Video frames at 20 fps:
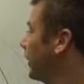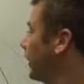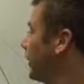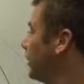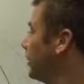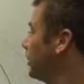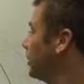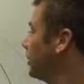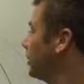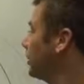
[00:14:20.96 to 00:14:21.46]

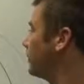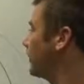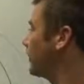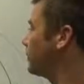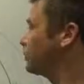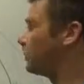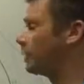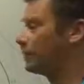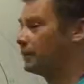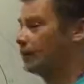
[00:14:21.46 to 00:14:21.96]
again we've
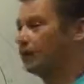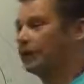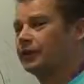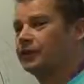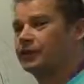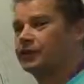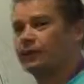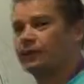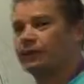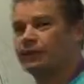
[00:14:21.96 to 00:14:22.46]
had
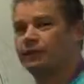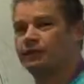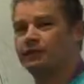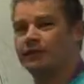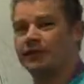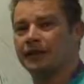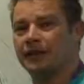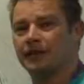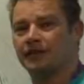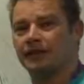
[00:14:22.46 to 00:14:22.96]
populations that
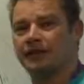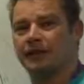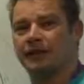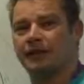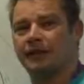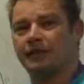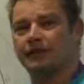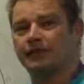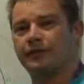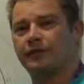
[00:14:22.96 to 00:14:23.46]
have been living
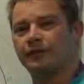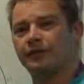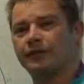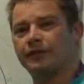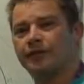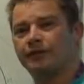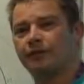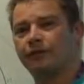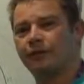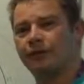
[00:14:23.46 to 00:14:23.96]
there for
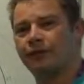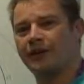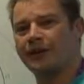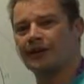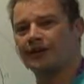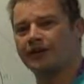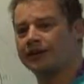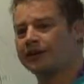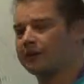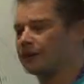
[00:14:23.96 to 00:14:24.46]
several
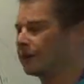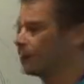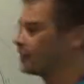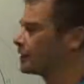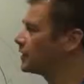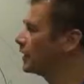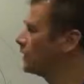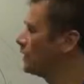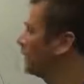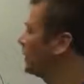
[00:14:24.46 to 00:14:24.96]
thousand
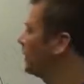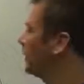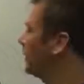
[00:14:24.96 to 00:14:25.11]
years